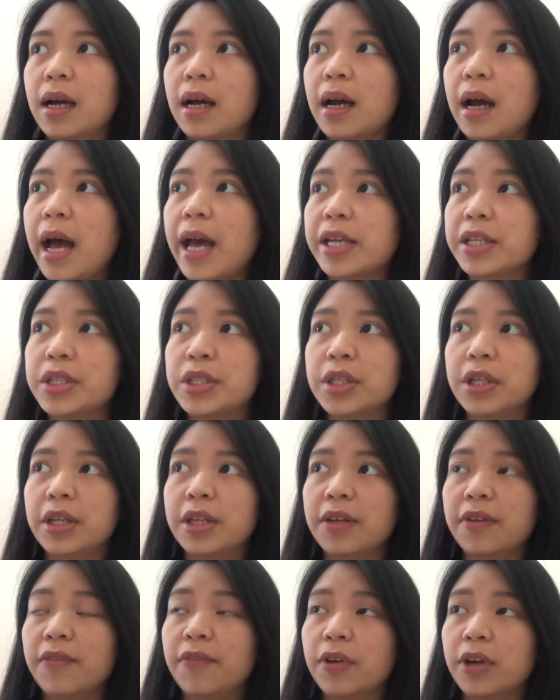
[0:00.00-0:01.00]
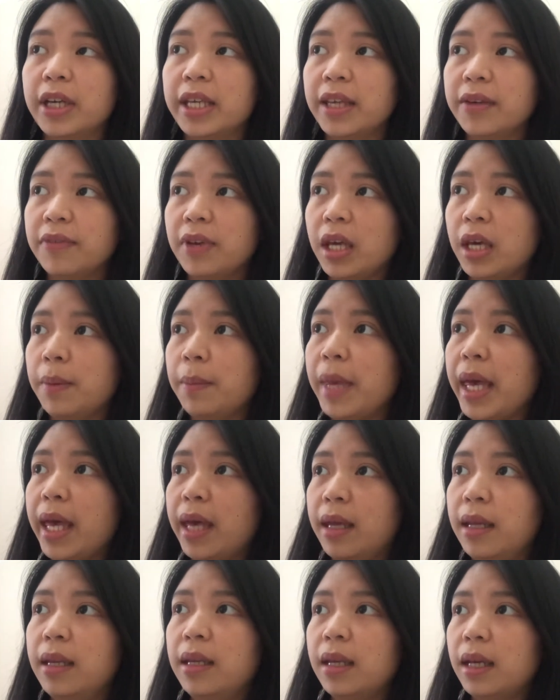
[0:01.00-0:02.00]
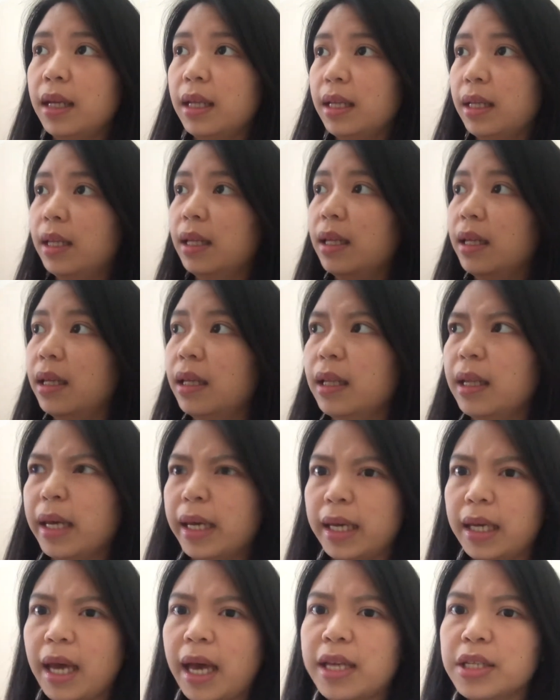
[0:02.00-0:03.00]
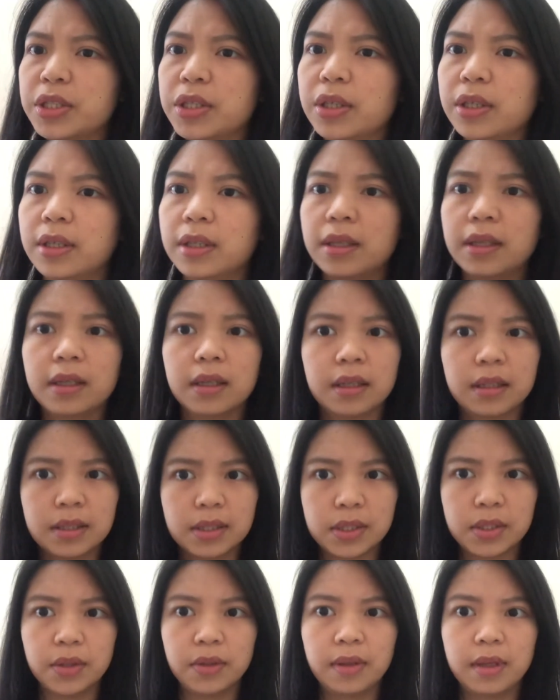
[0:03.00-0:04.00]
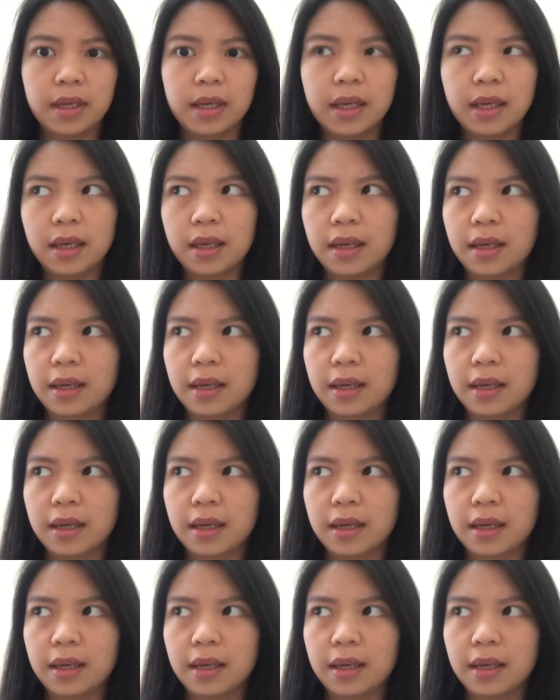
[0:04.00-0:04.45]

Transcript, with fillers: I should forgive him and like I should do the